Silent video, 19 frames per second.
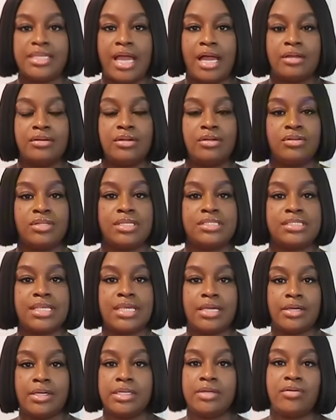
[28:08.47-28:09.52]
Y'all know this
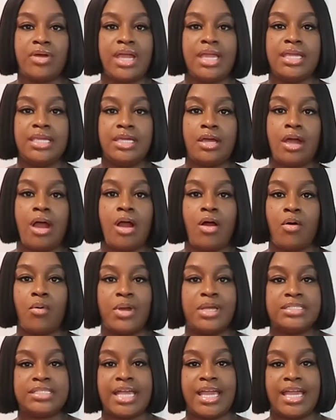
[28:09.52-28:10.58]
area right here
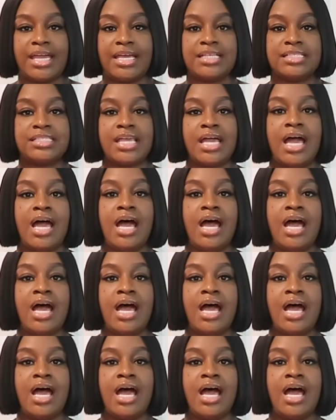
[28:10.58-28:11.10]
always has